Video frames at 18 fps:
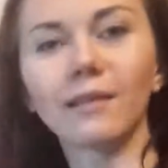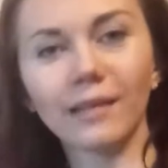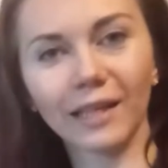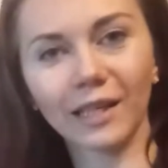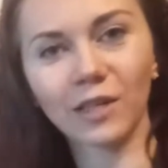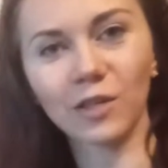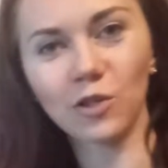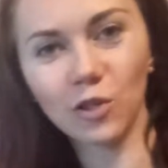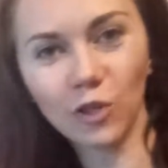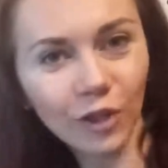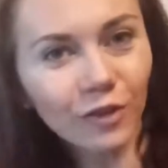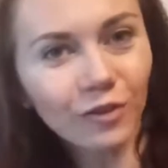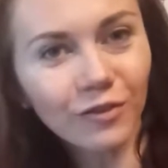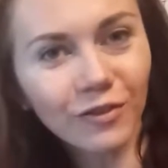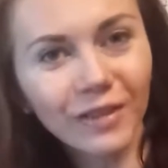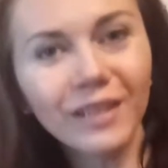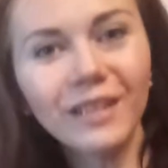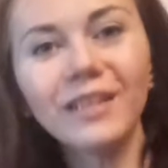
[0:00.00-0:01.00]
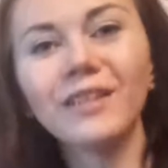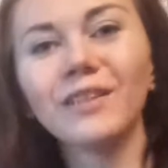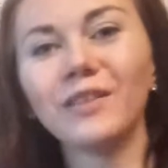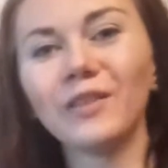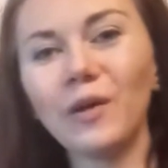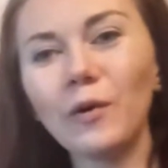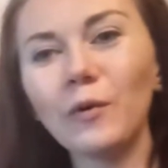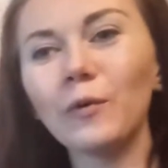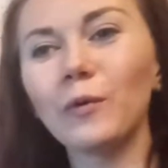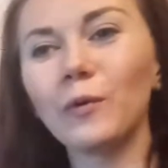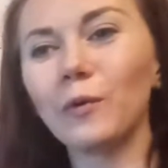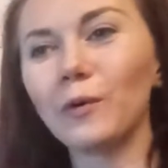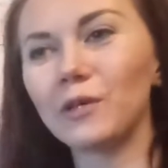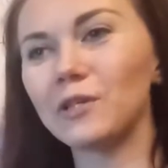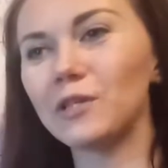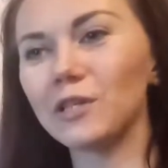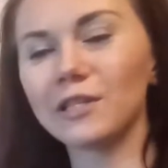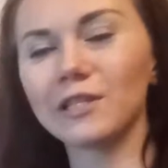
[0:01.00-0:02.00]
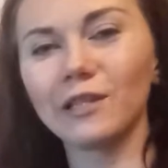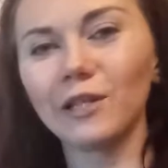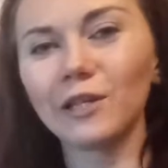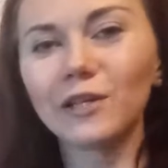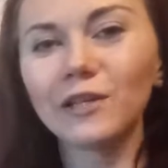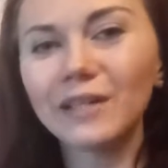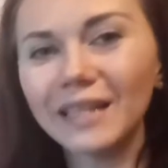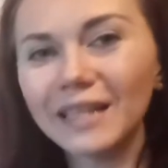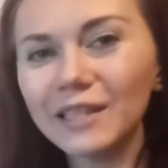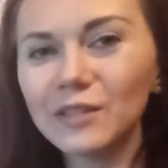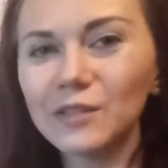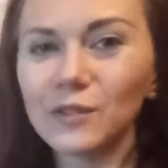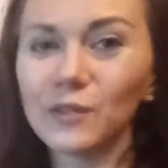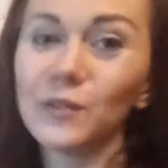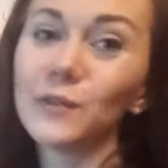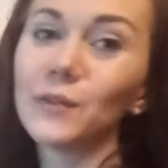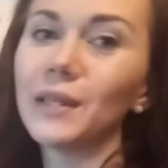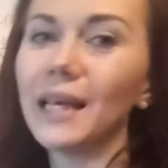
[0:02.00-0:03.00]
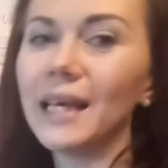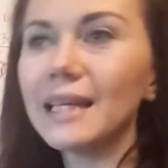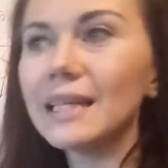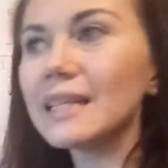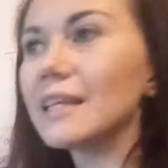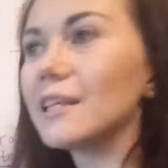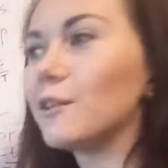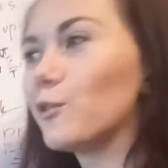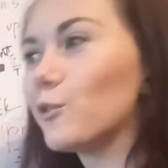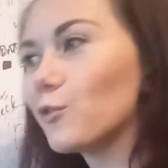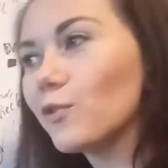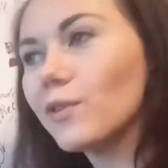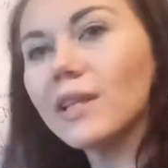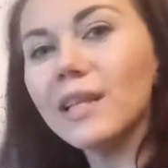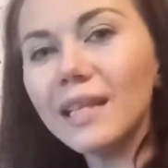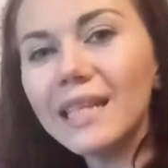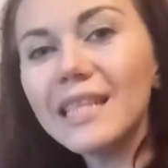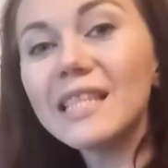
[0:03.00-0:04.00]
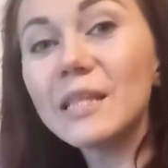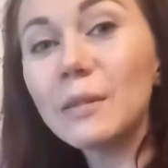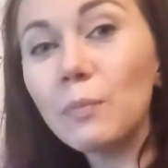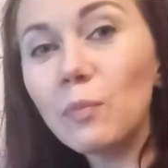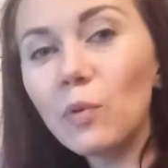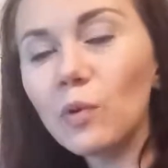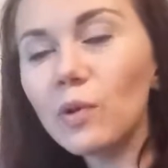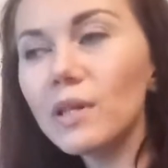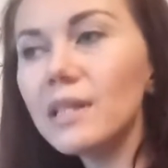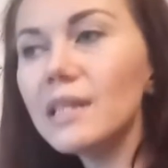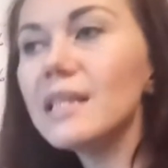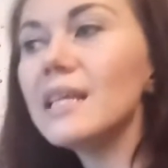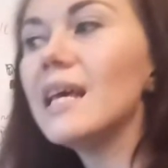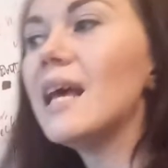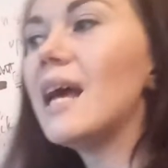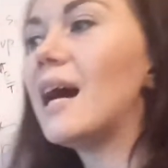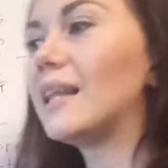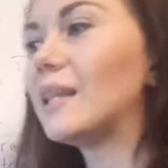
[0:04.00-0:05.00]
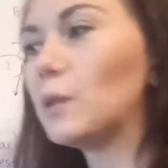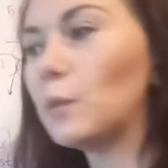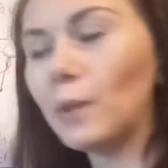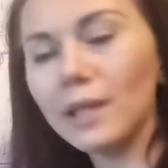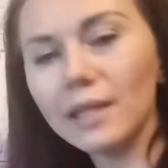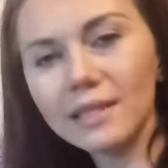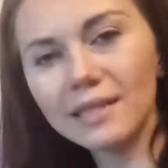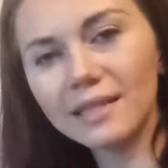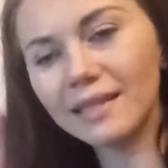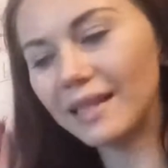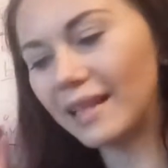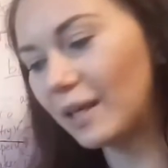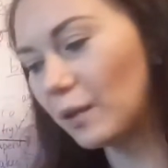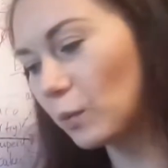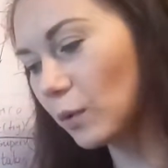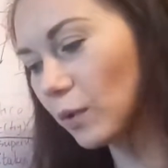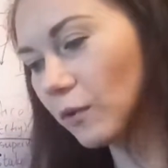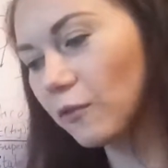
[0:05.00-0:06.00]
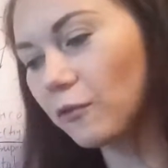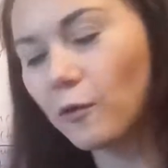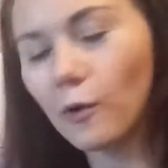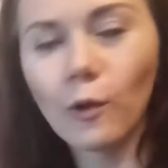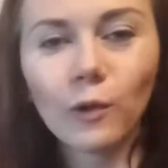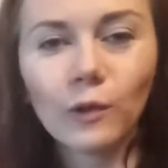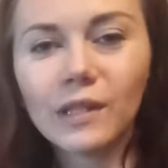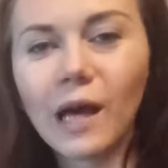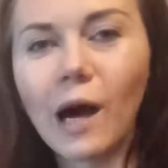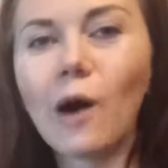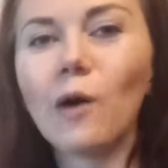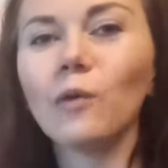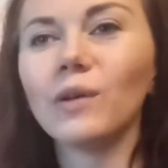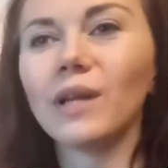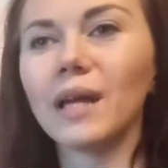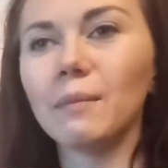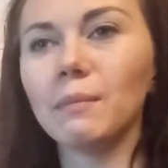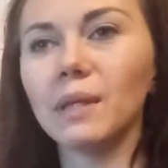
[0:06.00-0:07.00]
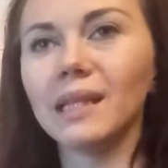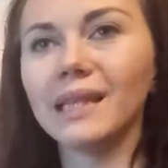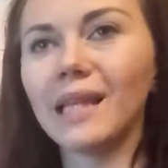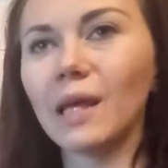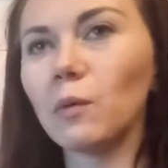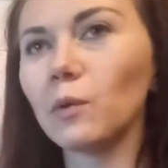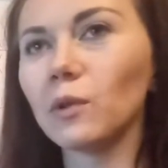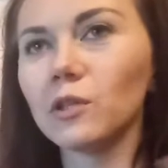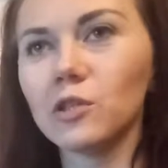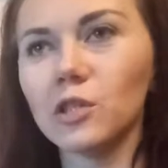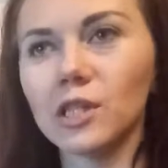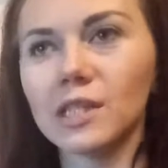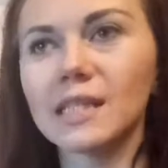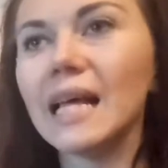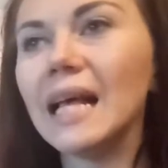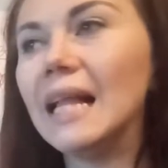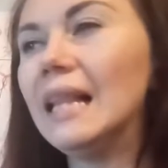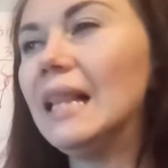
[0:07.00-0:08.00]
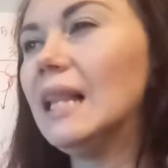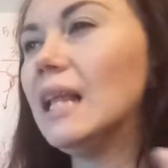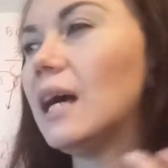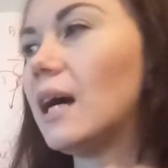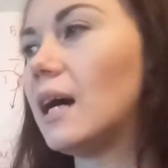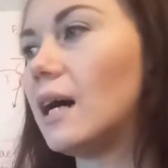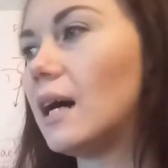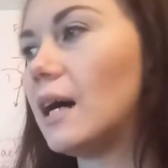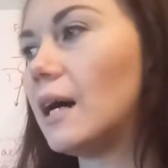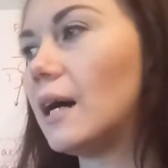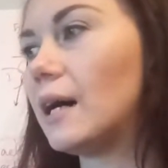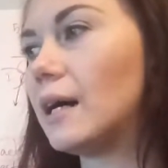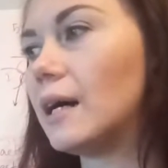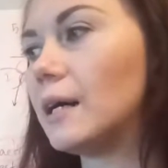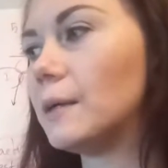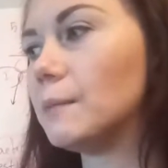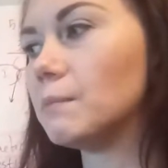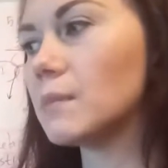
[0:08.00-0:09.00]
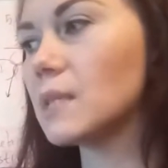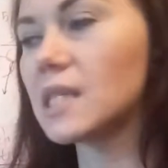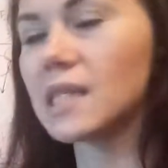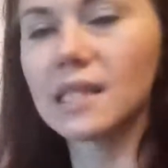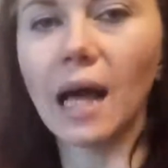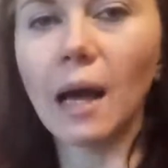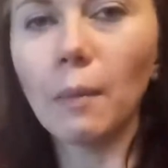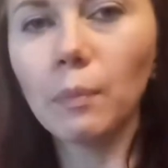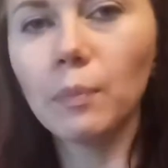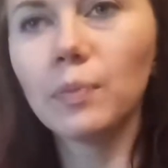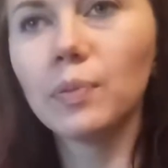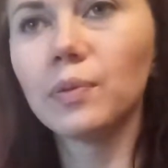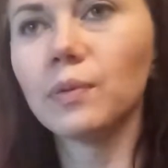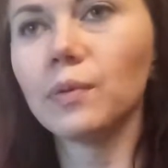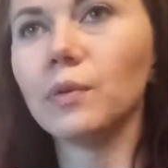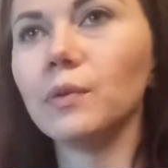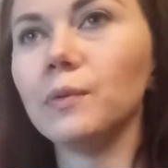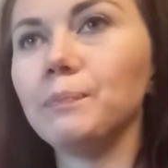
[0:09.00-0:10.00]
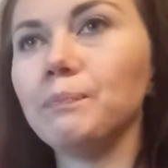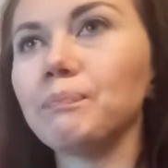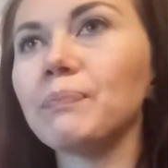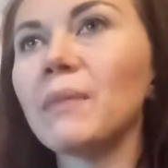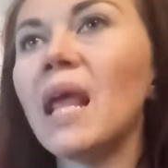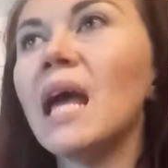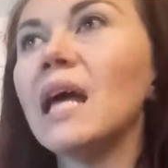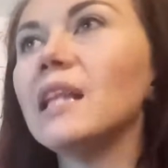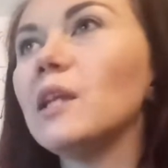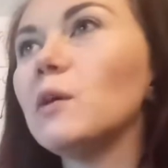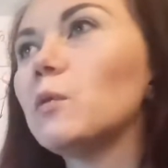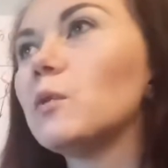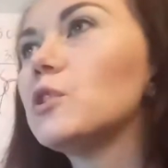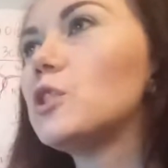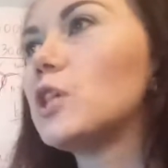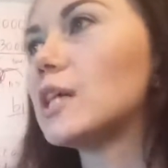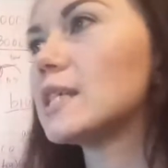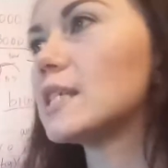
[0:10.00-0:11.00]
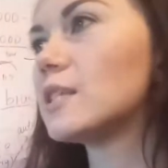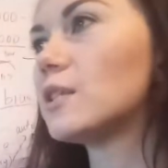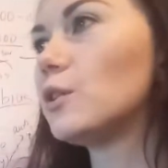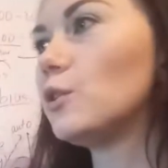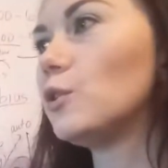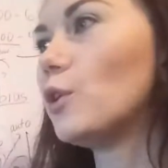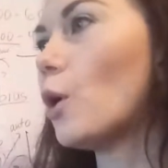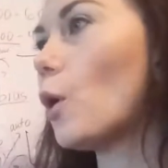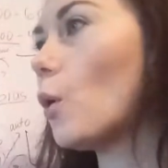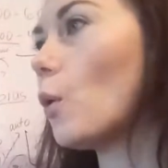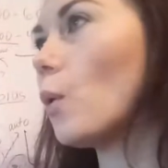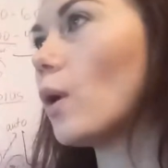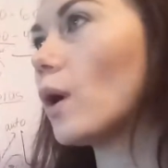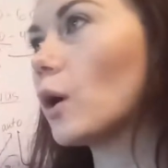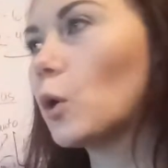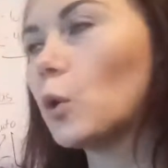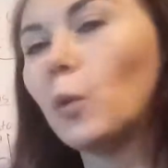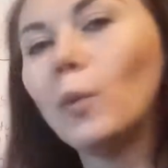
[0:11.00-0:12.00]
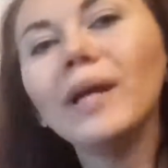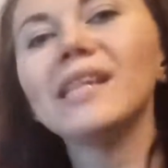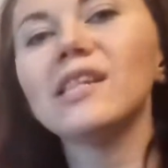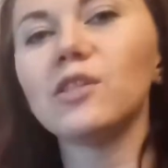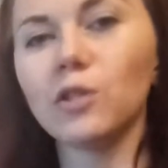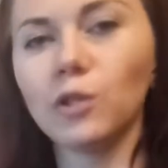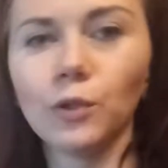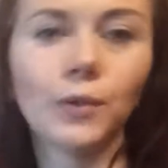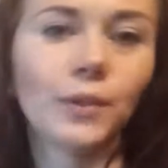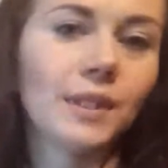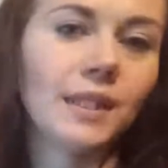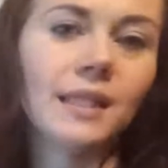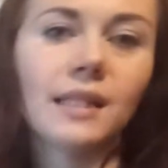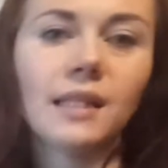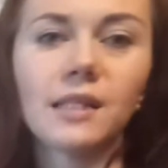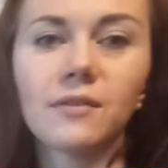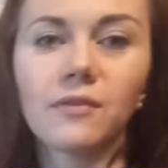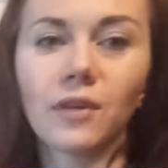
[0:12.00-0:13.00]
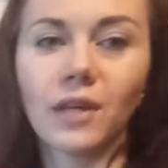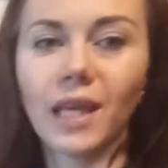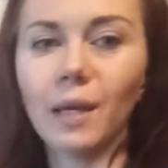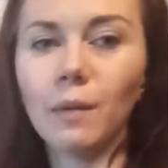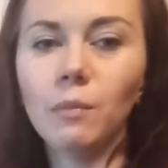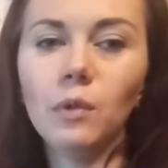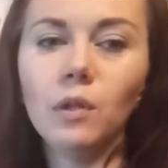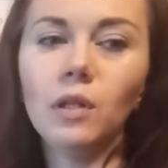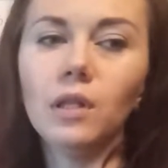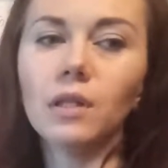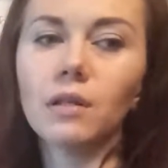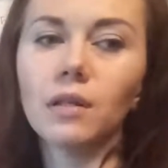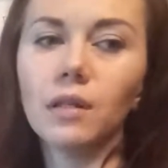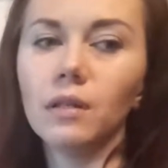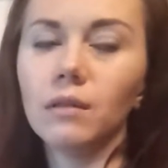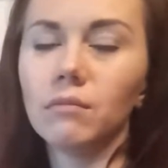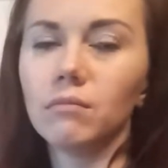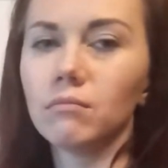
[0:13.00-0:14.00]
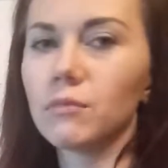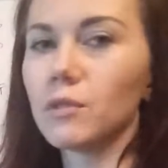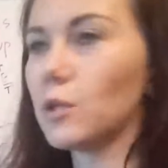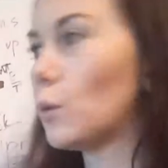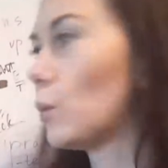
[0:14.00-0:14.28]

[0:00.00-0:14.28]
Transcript: like children, you know, who are just learning to do that, and they really need support. Otherwise, they will fall down. I mean, they will just stop. They will just, you know, quit using this vocabulary. So